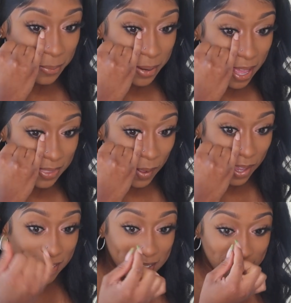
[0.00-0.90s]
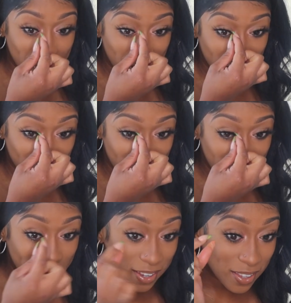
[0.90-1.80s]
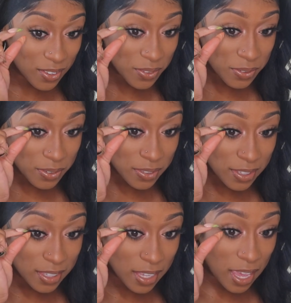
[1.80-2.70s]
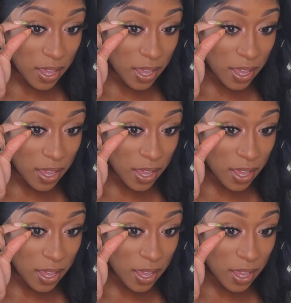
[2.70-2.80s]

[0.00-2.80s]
I'm not lying either. Yes, you are. Hell no,